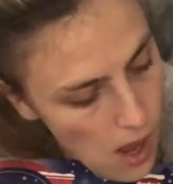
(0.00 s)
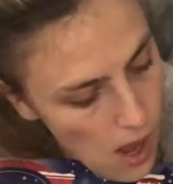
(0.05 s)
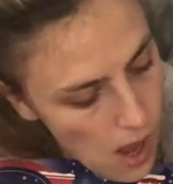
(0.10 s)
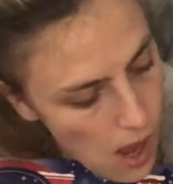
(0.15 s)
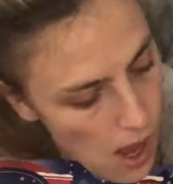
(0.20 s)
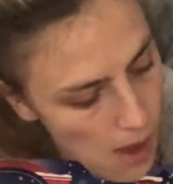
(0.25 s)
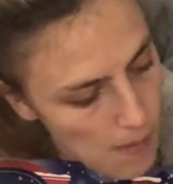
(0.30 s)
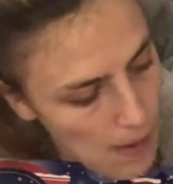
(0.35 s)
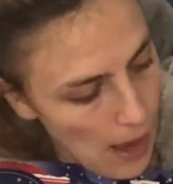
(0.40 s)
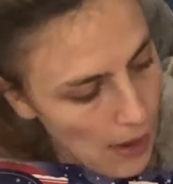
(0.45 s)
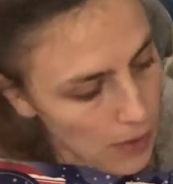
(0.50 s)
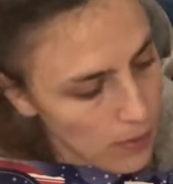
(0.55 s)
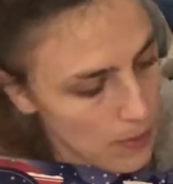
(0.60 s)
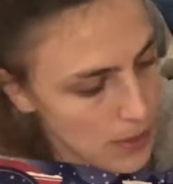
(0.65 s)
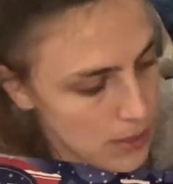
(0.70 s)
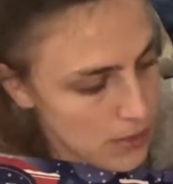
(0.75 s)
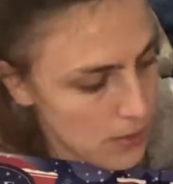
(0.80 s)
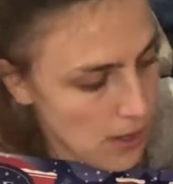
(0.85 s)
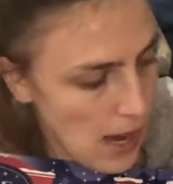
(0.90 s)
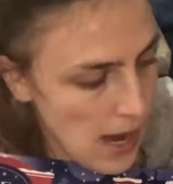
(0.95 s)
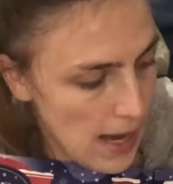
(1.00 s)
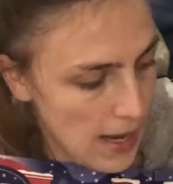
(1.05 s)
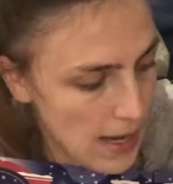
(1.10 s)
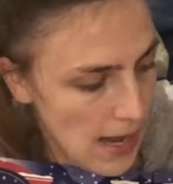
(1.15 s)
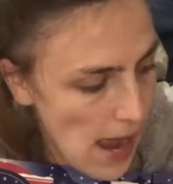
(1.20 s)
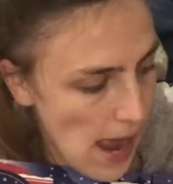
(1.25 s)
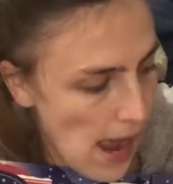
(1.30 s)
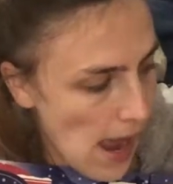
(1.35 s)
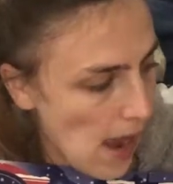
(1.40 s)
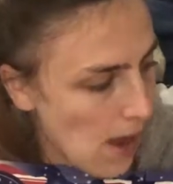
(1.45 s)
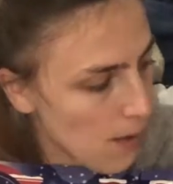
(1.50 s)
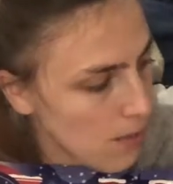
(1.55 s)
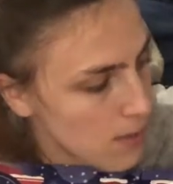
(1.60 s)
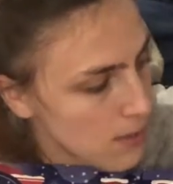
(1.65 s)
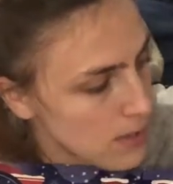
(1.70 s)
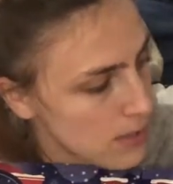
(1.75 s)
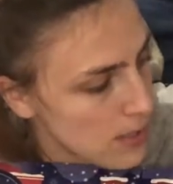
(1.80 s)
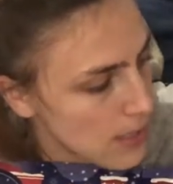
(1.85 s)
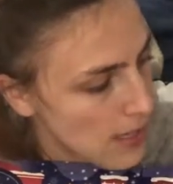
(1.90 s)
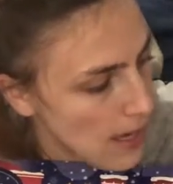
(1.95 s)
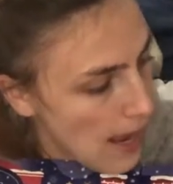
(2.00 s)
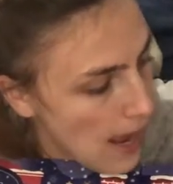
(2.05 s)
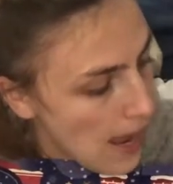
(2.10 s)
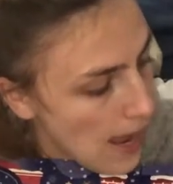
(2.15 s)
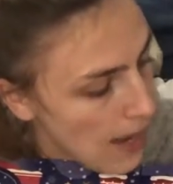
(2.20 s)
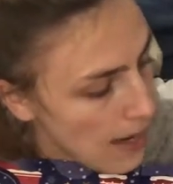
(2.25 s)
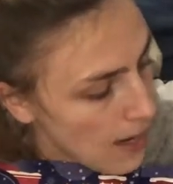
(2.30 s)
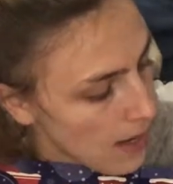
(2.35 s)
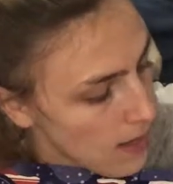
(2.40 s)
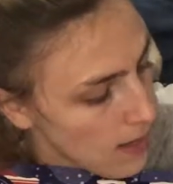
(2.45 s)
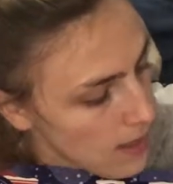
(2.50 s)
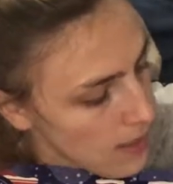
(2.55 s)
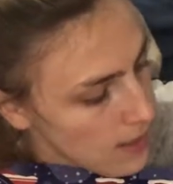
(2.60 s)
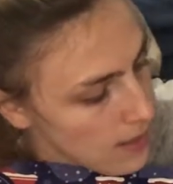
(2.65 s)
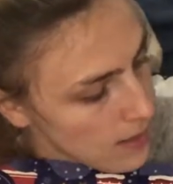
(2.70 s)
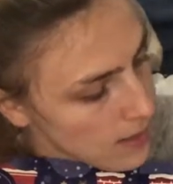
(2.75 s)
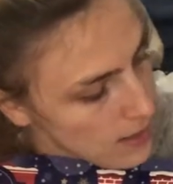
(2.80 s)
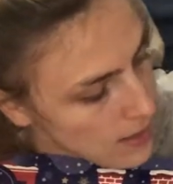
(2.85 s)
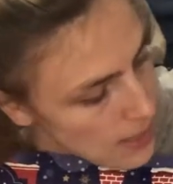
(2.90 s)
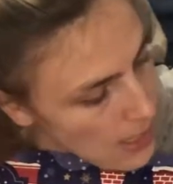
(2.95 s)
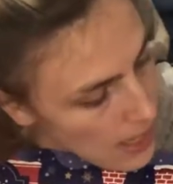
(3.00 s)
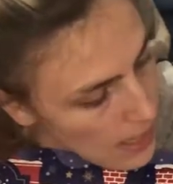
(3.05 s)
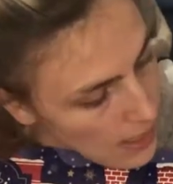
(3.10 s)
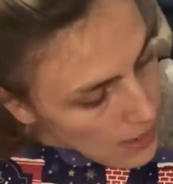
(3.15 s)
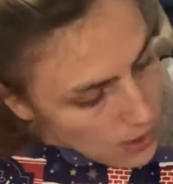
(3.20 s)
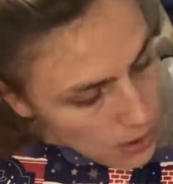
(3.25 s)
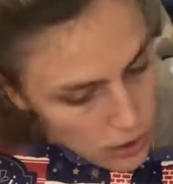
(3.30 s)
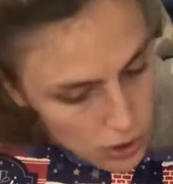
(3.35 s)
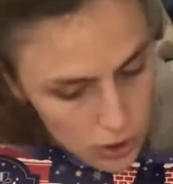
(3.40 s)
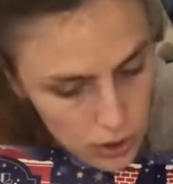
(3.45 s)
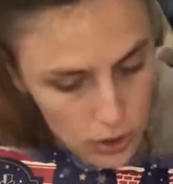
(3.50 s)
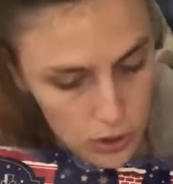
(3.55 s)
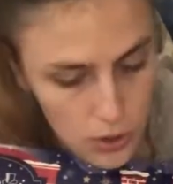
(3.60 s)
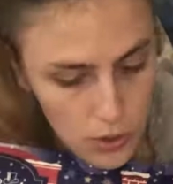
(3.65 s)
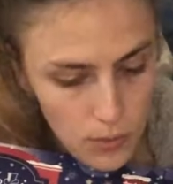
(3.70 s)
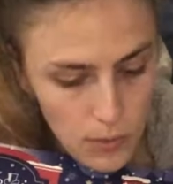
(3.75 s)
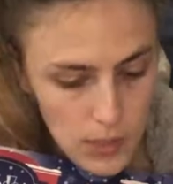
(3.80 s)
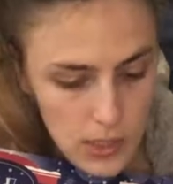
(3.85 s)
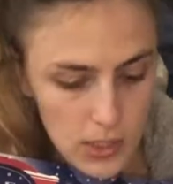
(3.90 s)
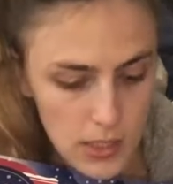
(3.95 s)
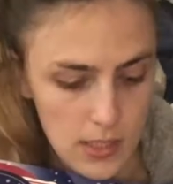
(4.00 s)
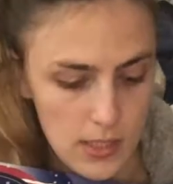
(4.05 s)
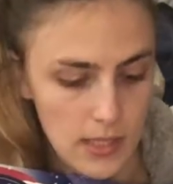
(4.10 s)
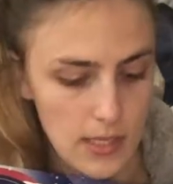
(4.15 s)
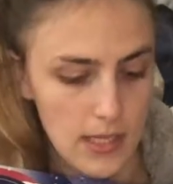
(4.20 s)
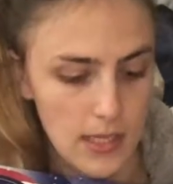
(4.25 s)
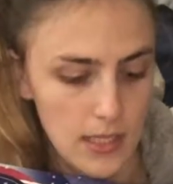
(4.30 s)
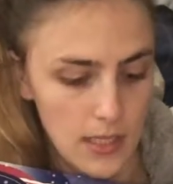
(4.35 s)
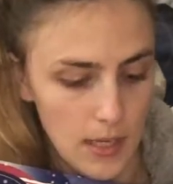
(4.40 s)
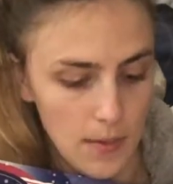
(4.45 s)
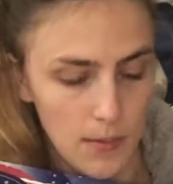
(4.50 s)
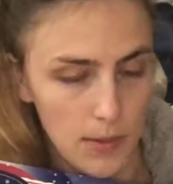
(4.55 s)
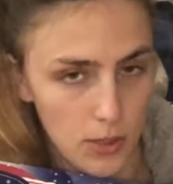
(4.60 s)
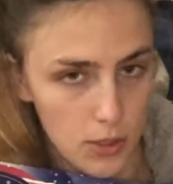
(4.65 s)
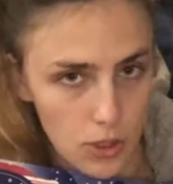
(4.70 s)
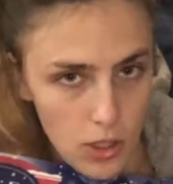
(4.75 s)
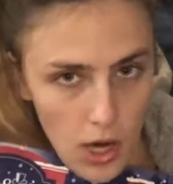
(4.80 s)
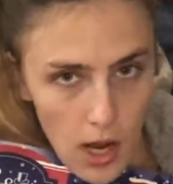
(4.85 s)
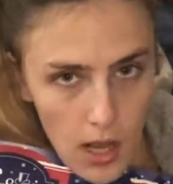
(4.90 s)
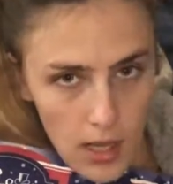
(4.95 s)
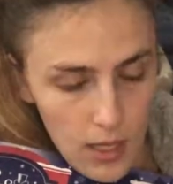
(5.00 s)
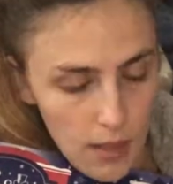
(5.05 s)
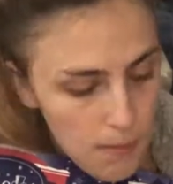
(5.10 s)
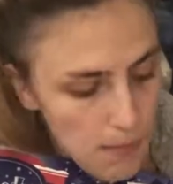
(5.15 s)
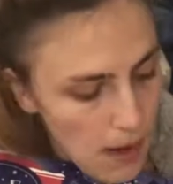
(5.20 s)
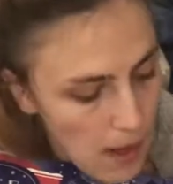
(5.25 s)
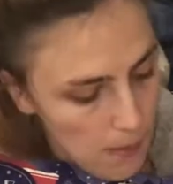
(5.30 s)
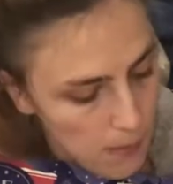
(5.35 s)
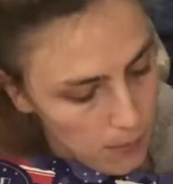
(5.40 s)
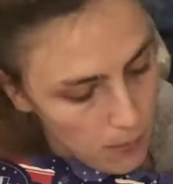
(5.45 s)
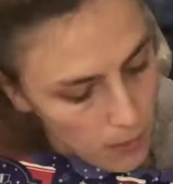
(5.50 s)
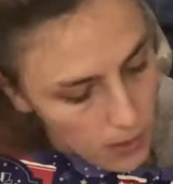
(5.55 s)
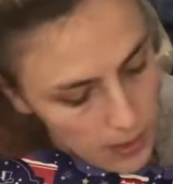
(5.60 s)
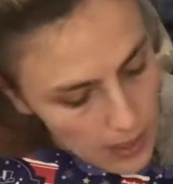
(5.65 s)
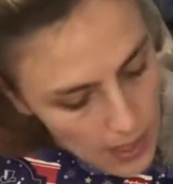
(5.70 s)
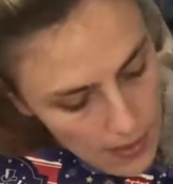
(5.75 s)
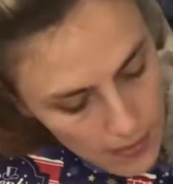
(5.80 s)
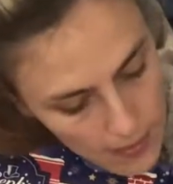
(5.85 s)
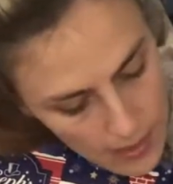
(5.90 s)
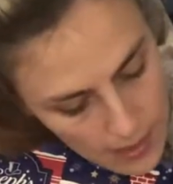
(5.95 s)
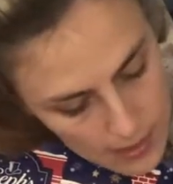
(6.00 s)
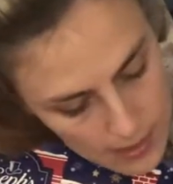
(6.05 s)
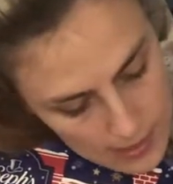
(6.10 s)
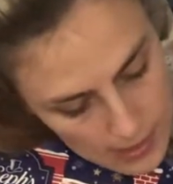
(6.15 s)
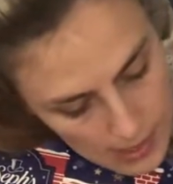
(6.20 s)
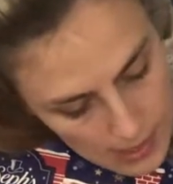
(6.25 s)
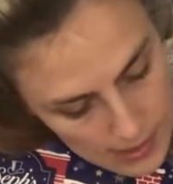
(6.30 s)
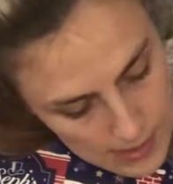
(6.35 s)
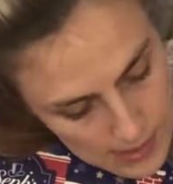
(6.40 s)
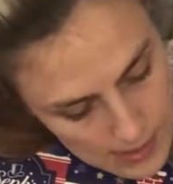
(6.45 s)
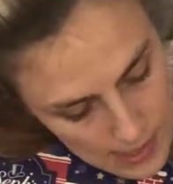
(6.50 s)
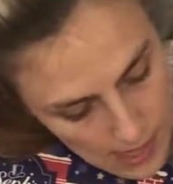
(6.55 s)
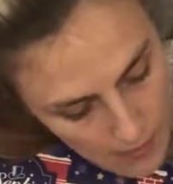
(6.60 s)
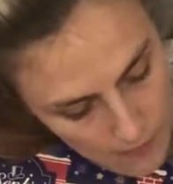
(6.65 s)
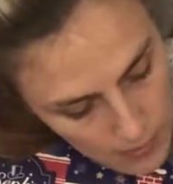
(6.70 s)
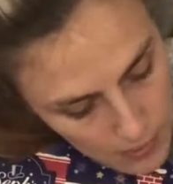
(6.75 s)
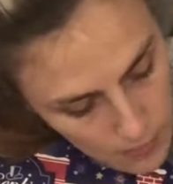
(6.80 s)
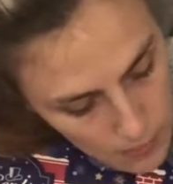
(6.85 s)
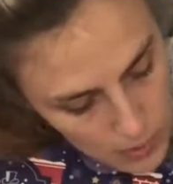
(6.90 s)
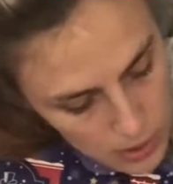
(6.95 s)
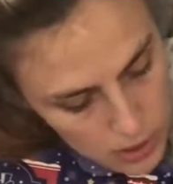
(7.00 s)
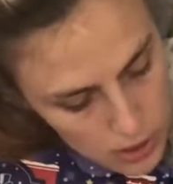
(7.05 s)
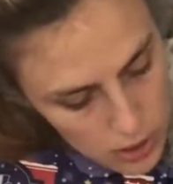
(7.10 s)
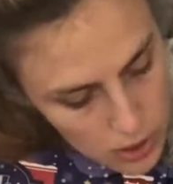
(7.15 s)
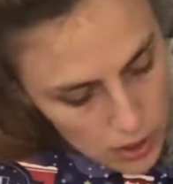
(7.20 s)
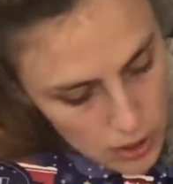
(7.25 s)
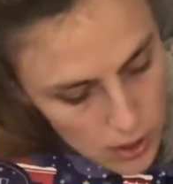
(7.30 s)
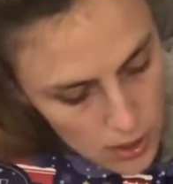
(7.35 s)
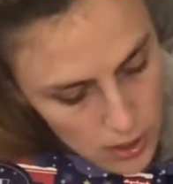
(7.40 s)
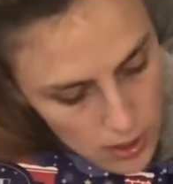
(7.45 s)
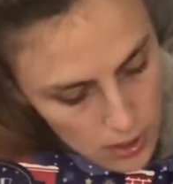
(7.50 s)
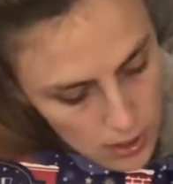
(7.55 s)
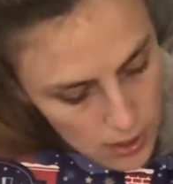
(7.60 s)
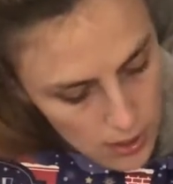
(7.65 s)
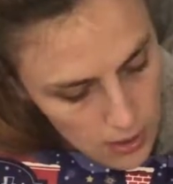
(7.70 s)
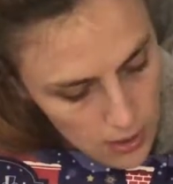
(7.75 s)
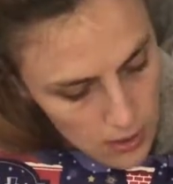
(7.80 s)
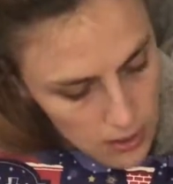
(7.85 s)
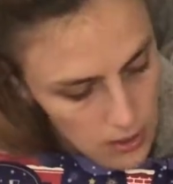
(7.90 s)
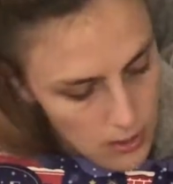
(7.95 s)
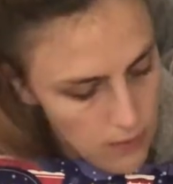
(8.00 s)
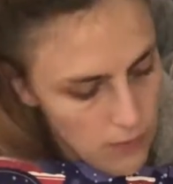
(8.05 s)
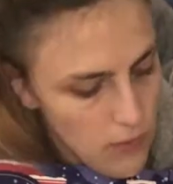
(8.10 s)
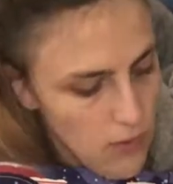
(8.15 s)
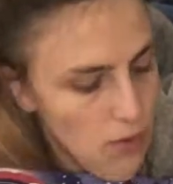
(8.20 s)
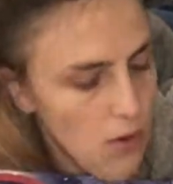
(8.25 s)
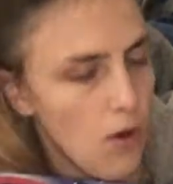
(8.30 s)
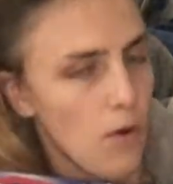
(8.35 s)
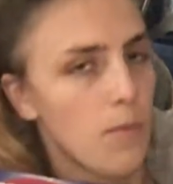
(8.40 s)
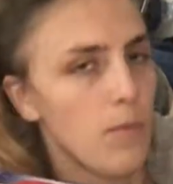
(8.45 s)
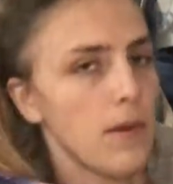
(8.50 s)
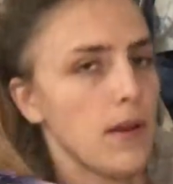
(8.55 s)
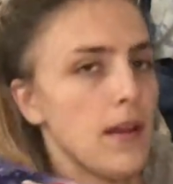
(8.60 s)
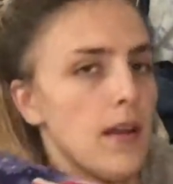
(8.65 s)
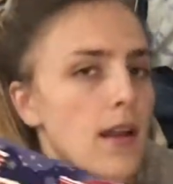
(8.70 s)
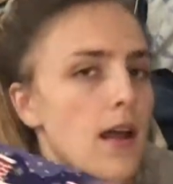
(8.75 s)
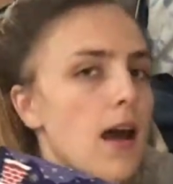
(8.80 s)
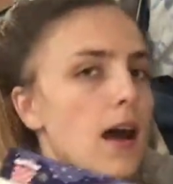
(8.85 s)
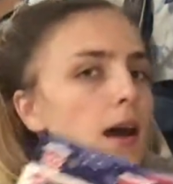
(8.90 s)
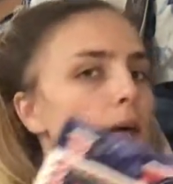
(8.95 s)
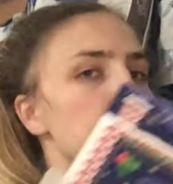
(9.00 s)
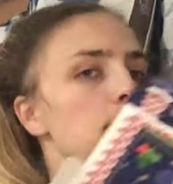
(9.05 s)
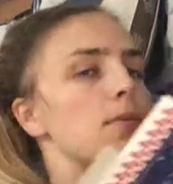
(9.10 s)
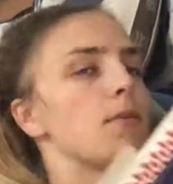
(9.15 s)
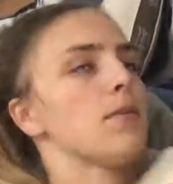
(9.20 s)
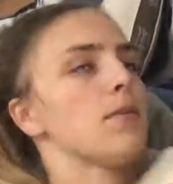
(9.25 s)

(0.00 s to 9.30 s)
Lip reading: I will be trying out today day 2, which is the double chocolate popcorn, and then day 7, which if you open it up